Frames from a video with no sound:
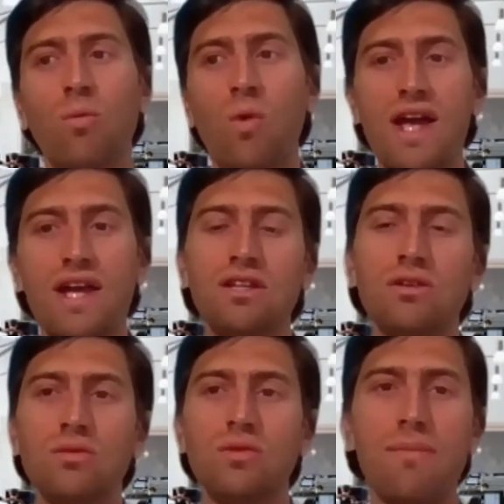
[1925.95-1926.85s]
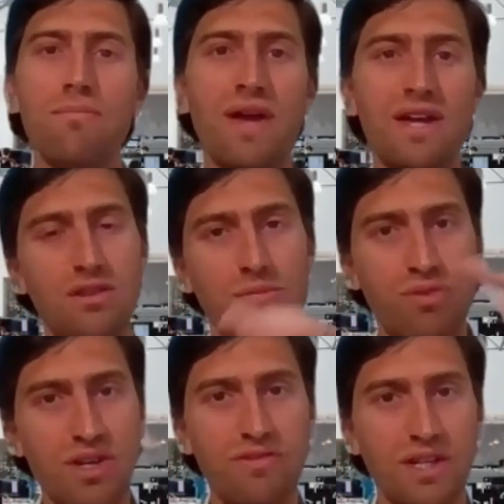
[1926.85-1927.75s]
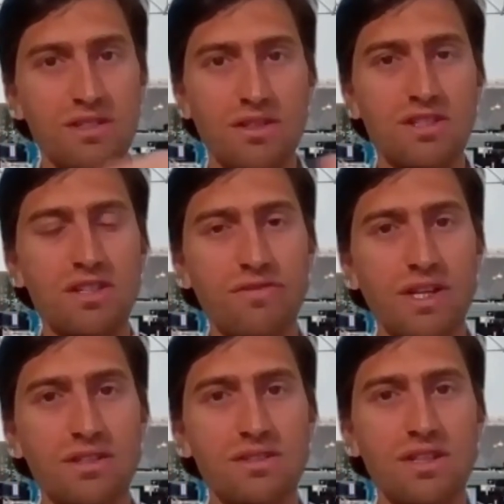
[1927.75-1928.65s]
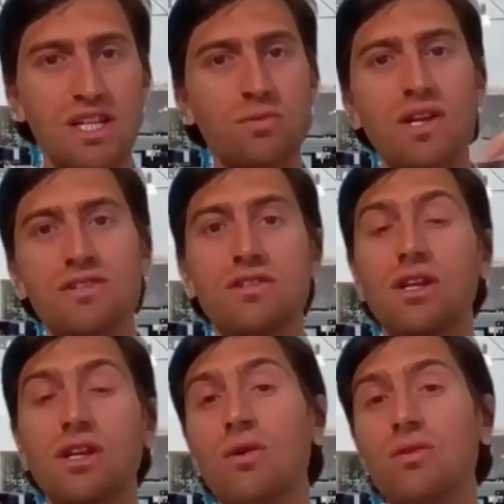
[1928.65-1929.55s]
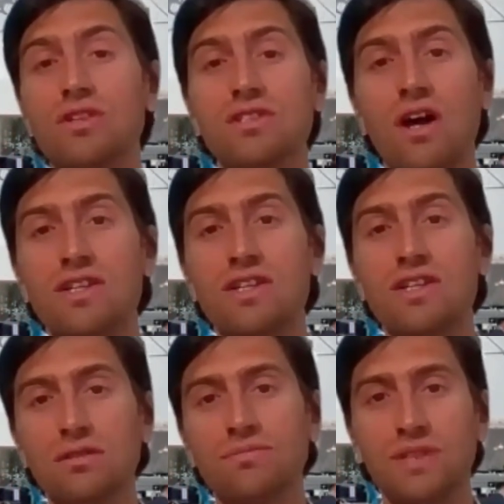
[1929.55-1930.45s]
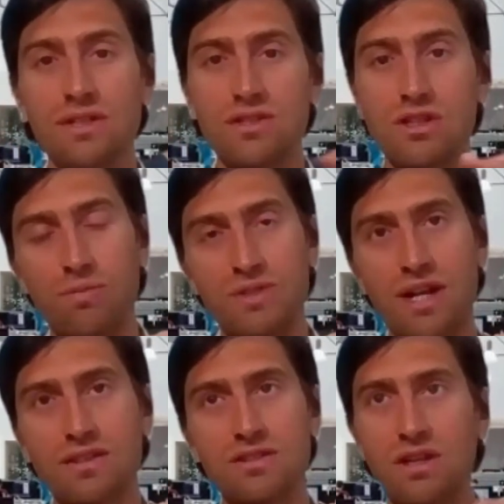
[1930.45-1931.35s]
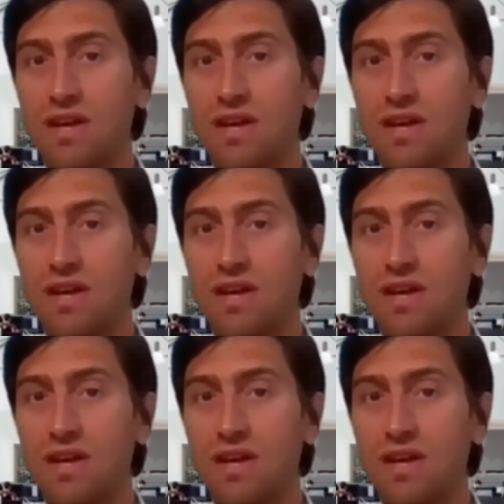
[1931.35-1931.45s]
where you embed the prefix and the suffix, as well as the code and the title into the object.